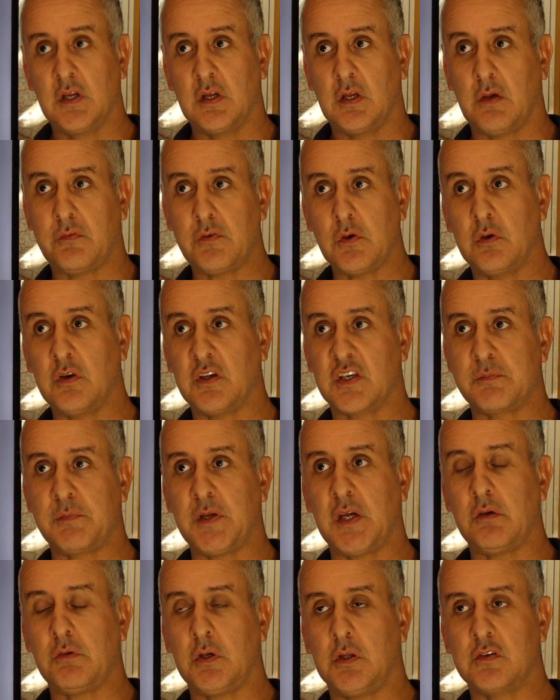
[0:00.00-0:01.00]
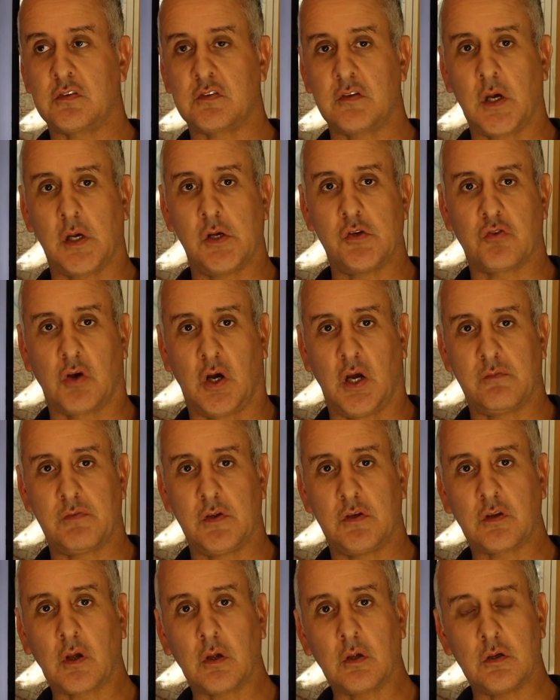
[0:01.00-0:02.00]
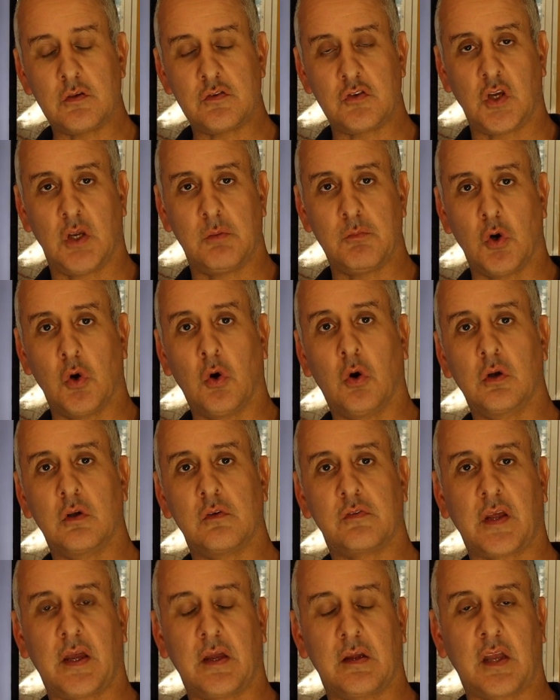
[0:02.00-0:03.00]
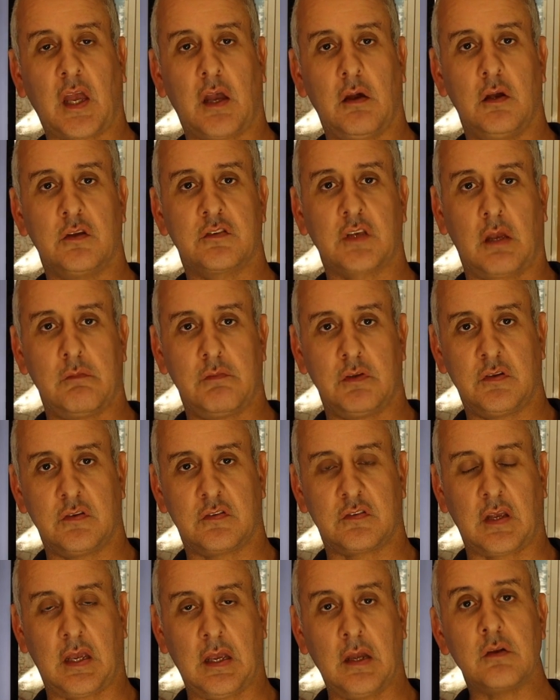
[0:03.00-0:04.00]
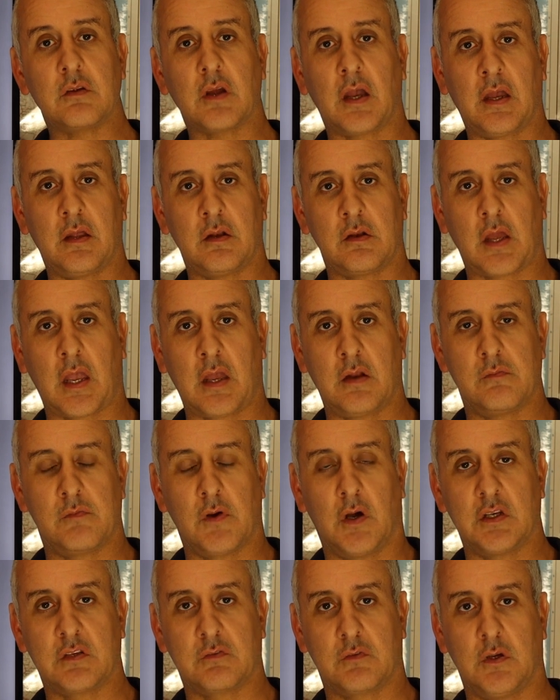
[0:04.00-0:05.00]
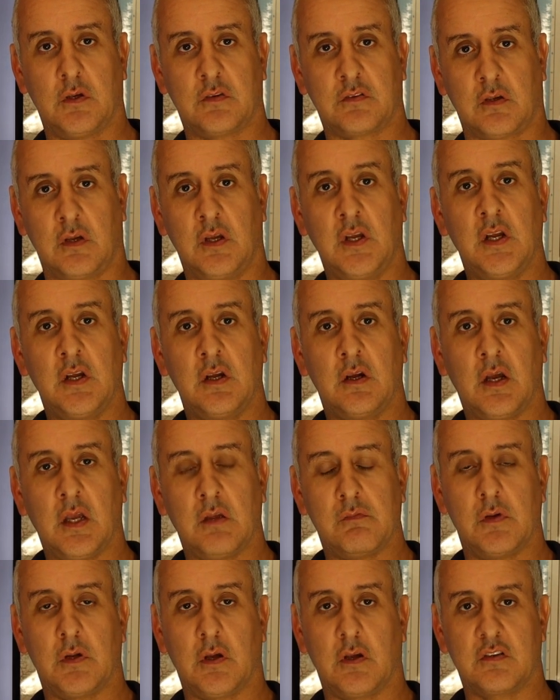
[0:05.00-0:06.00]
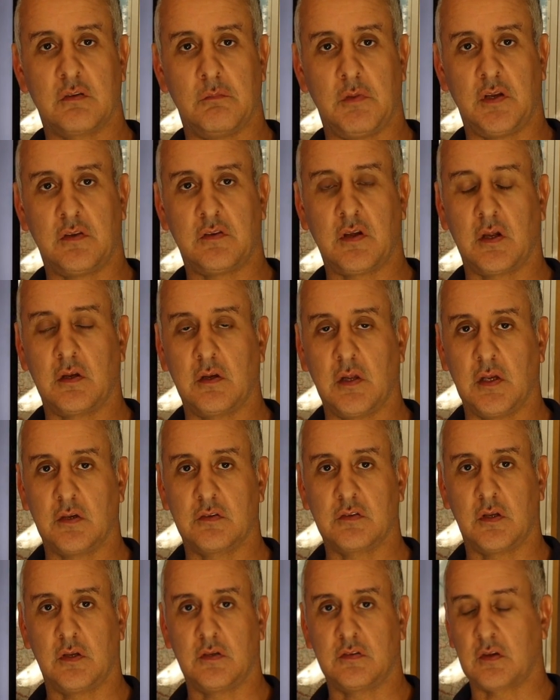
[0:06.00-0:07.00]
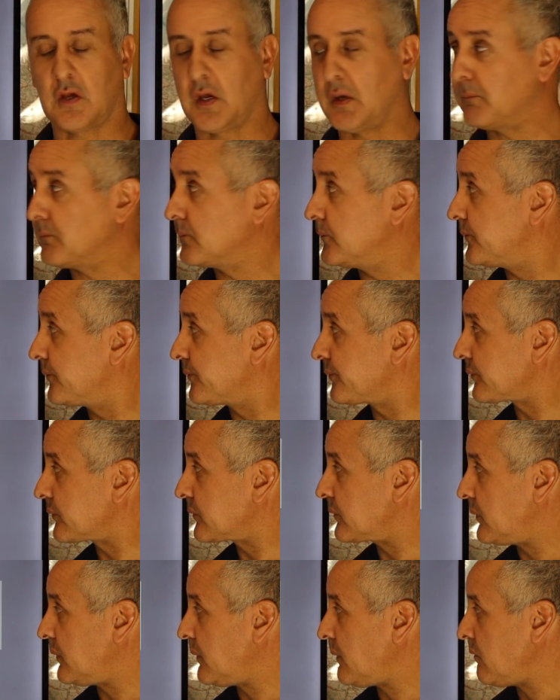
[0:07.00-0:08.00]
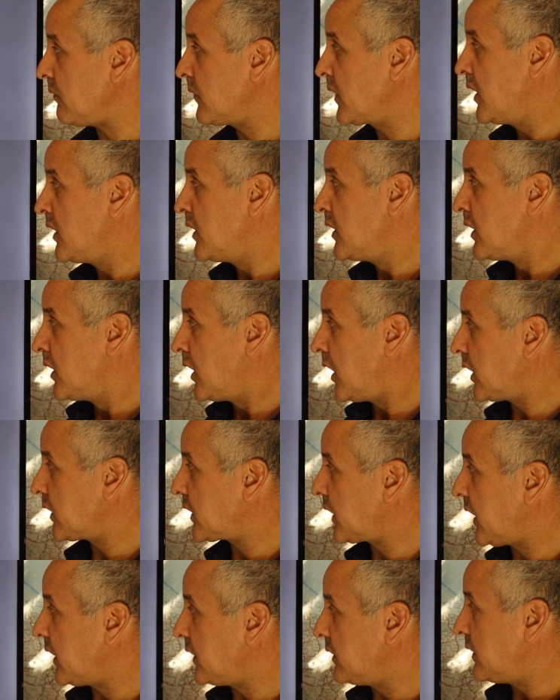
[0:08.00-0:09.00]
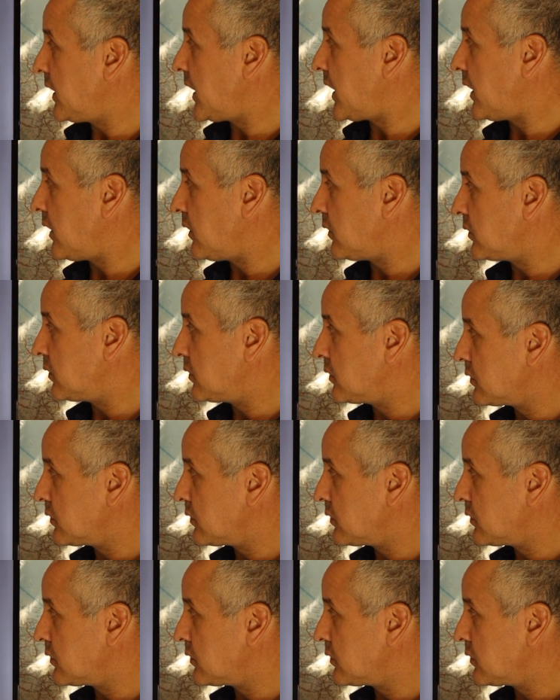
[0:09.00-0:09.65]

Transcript: if you're an experienced snow driver, don't assume all of that carries over to sand, and vice versa, even though some of the techniques are the same. Okay, now